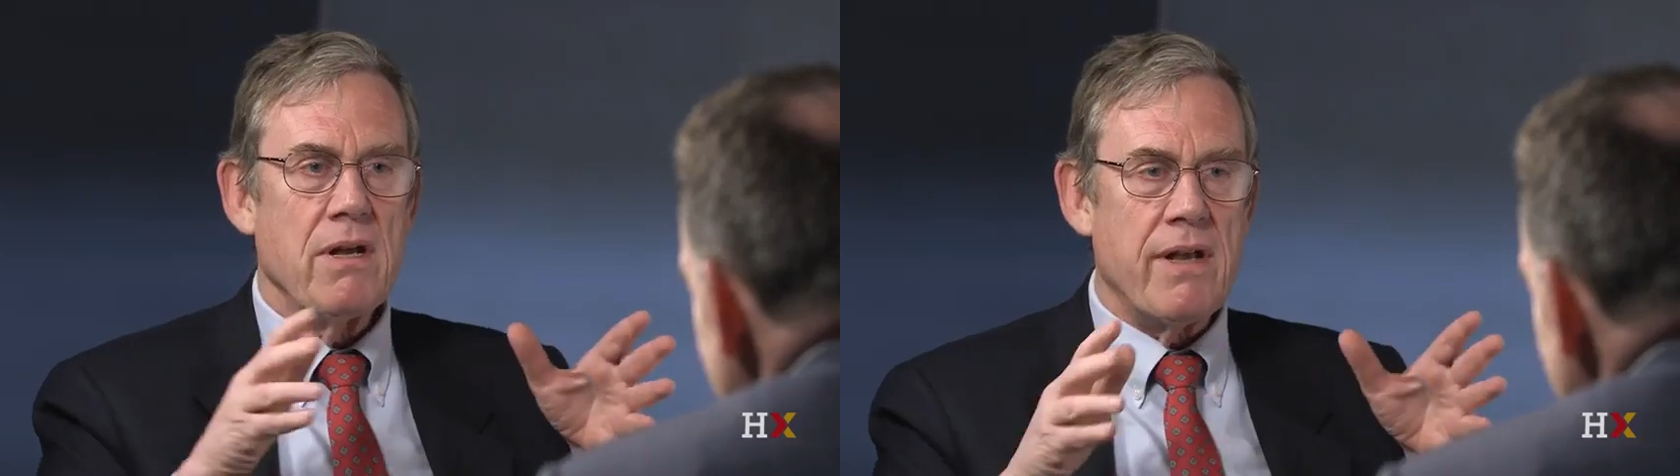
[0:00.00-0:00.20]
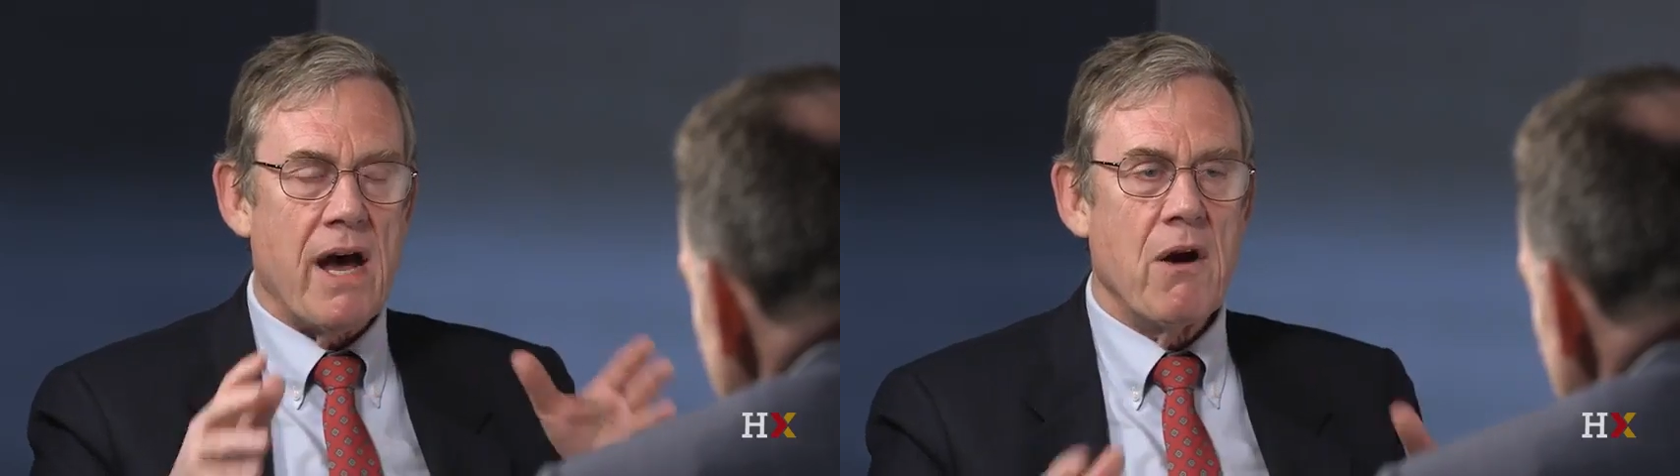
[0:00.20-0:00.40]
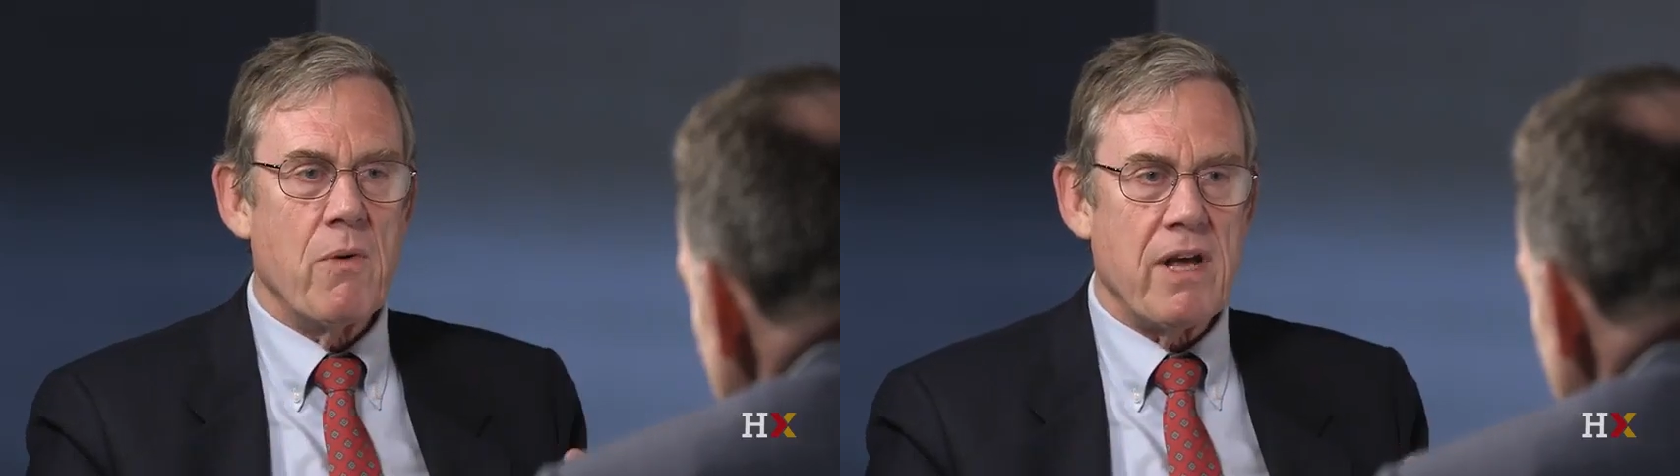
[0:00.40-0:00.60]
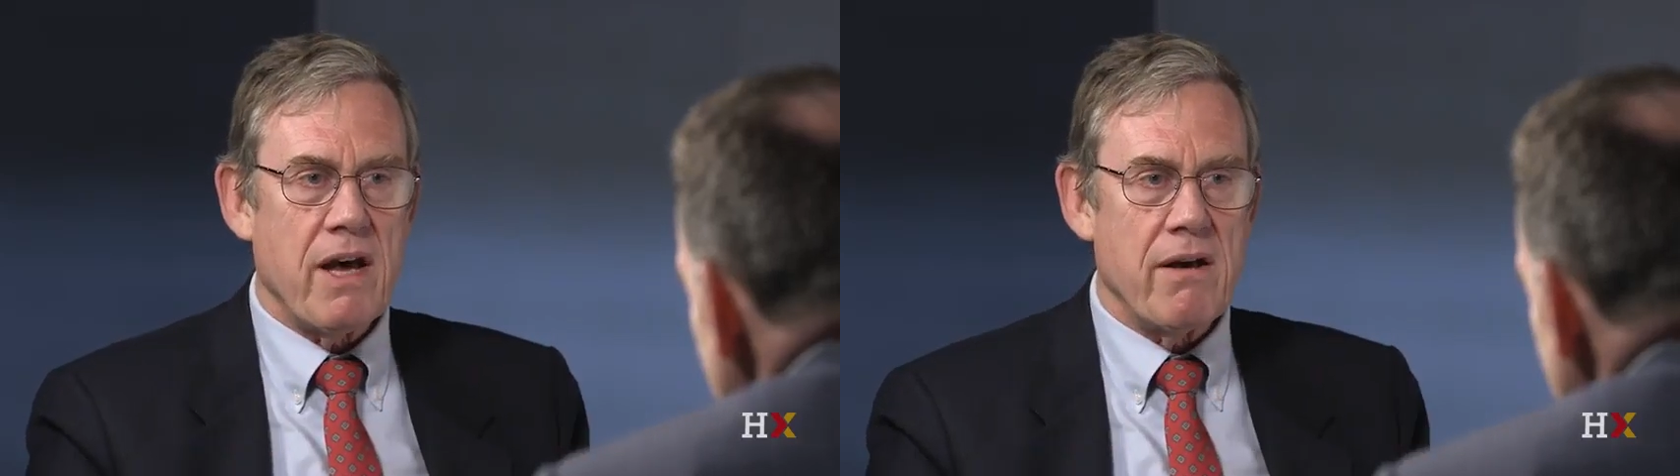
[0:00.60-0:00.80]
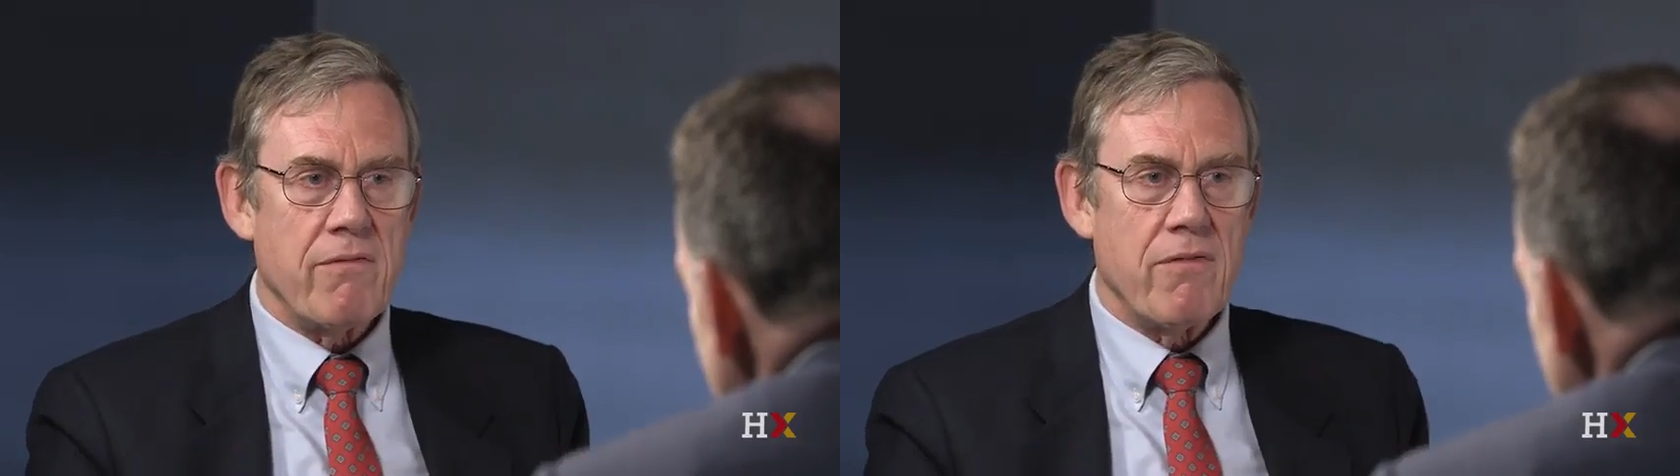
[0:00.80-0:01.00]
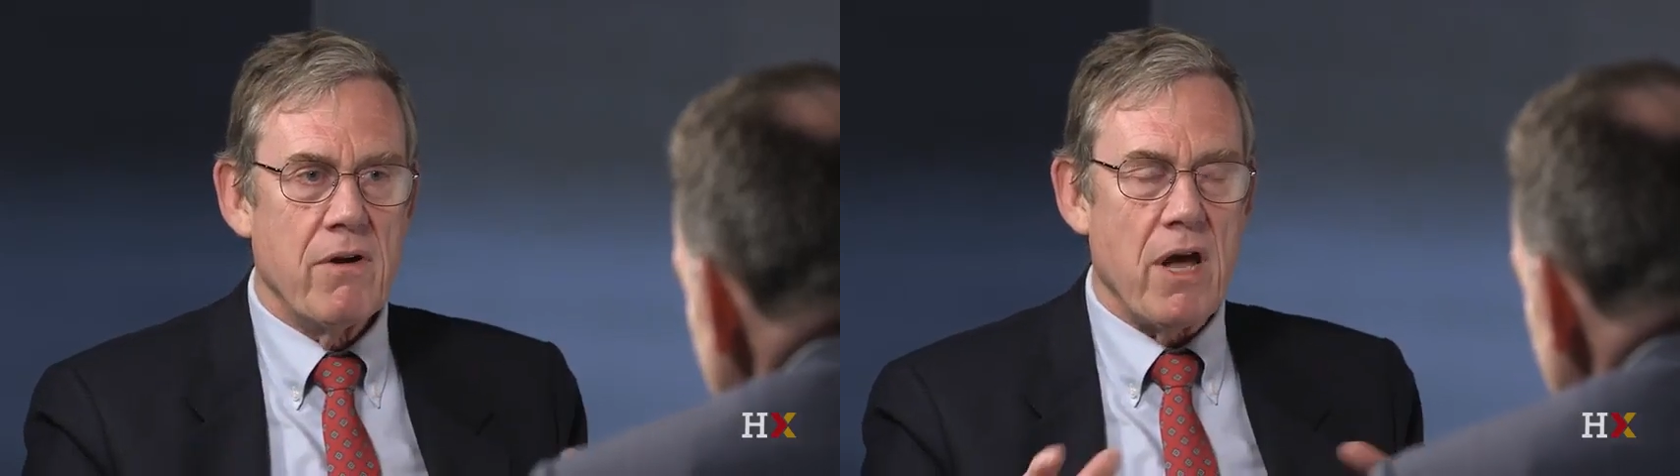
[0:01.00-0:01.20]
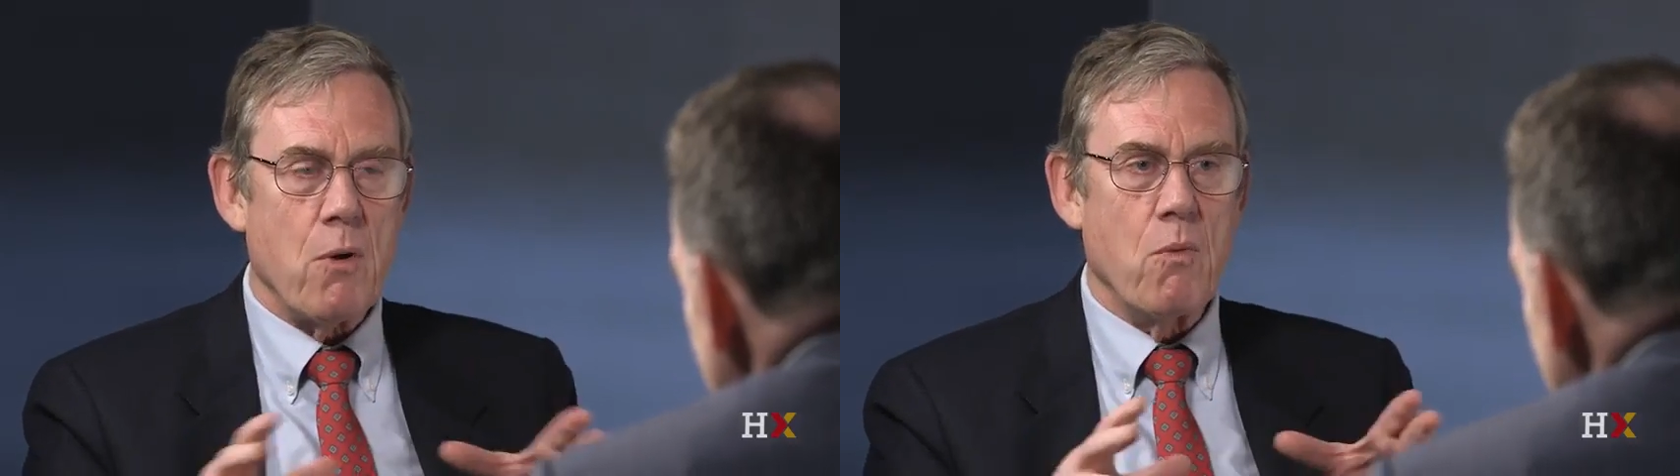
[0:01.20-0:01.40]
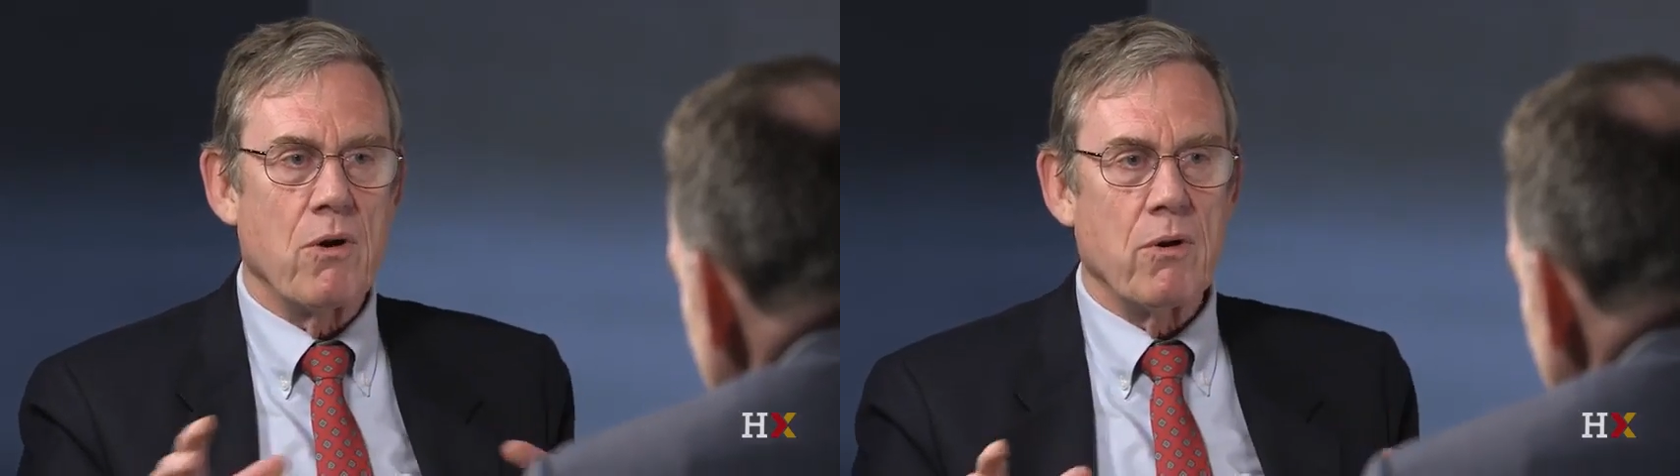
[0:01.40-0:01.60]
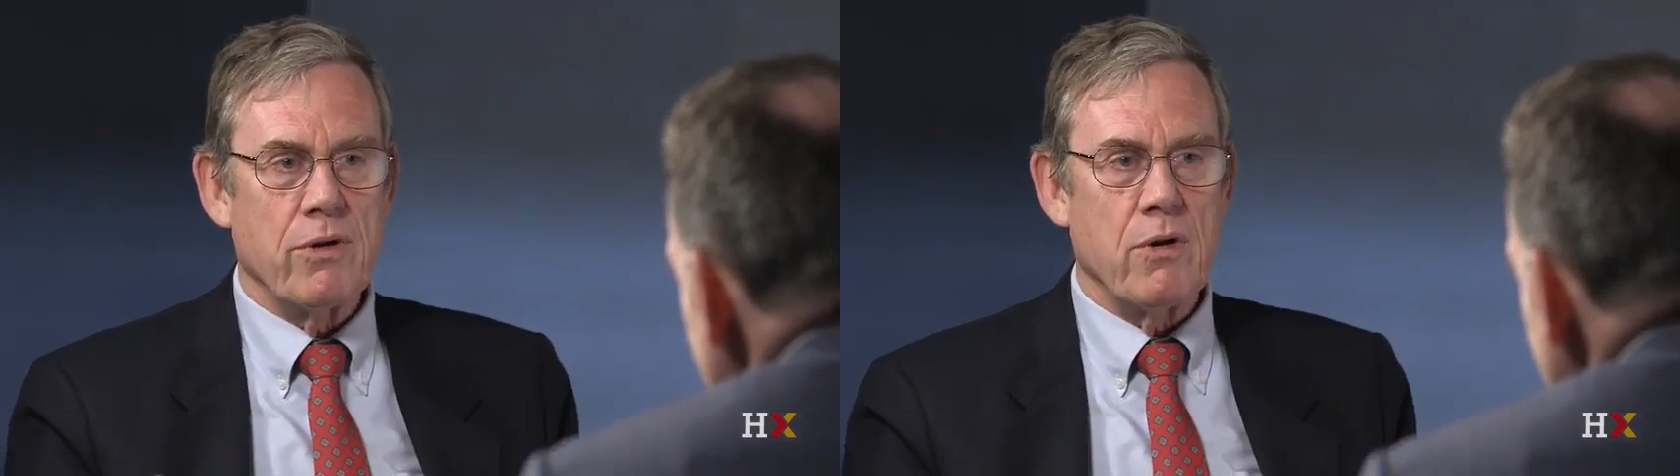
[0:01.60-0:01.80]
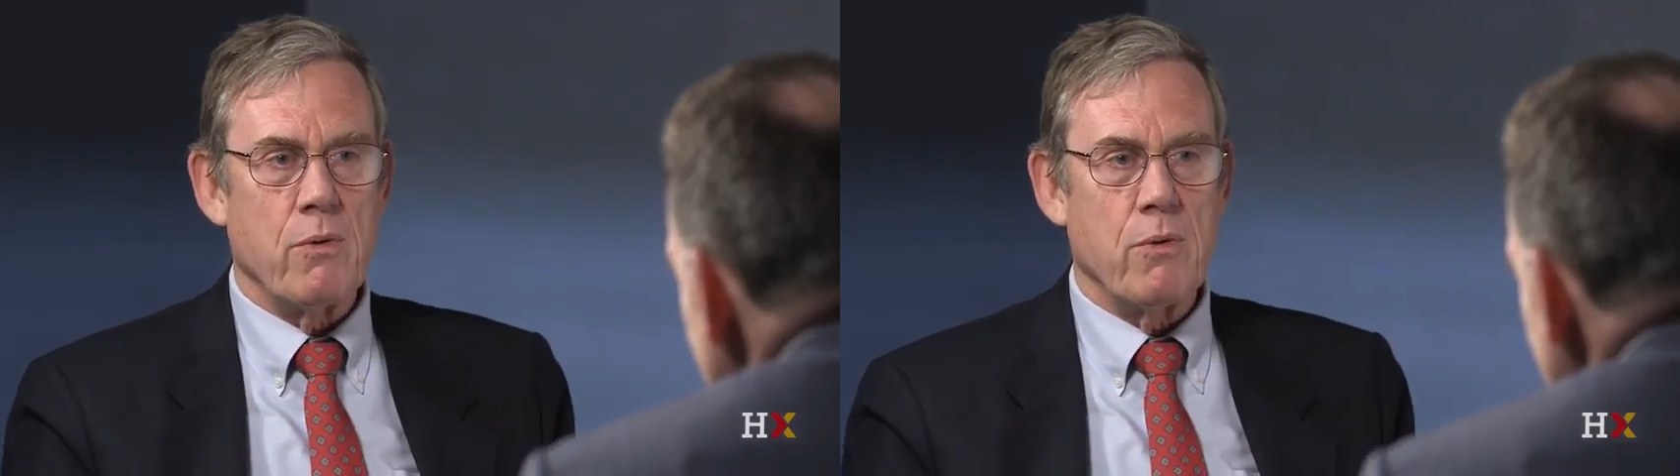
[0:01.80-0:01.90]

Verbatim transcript: Now we have a world